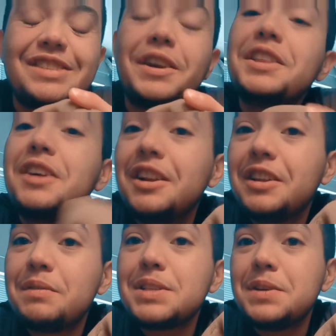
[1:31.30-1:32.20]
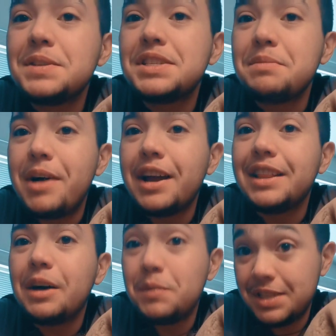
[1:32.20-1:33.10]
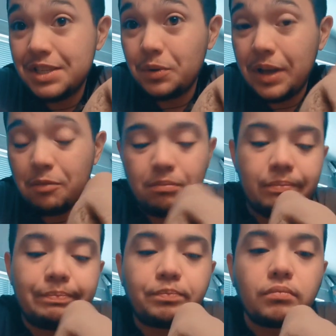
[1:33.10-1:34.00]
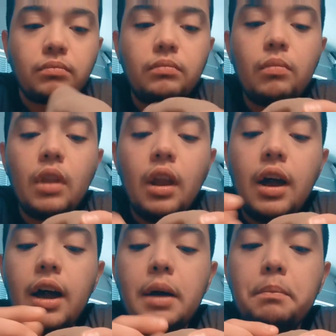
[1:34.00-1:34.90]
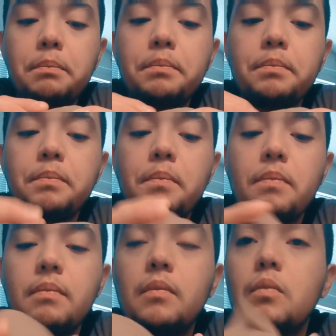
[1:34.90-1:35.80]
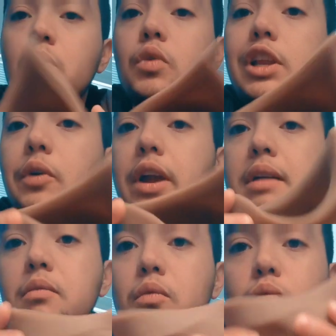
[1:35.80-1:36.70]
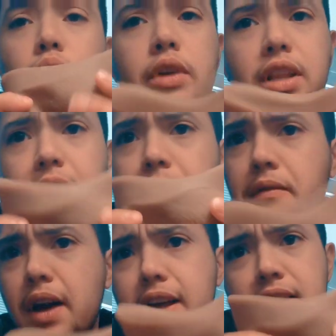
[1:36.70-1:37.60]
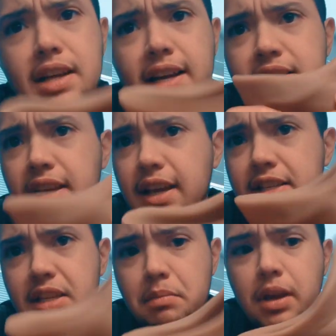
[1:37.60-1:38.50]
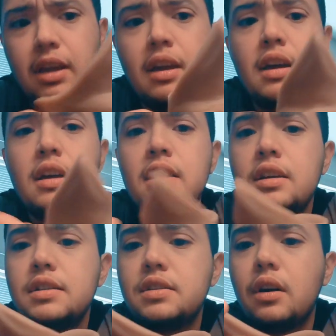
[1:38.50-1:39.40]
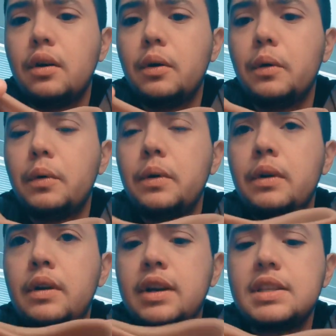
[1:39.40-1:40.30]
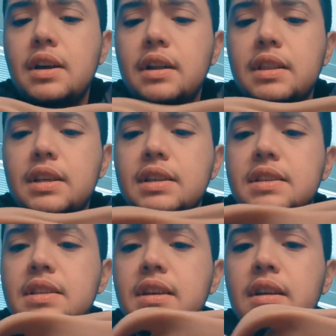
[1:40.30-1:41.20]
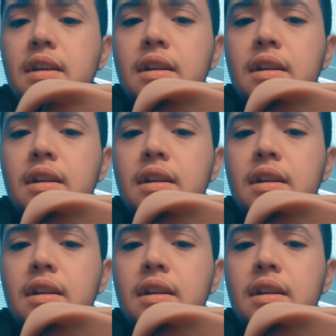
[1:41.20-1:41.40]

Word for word: So I got the color that was closest to mine that wasn't sold out. Really great, really fantastic STP. So it's got this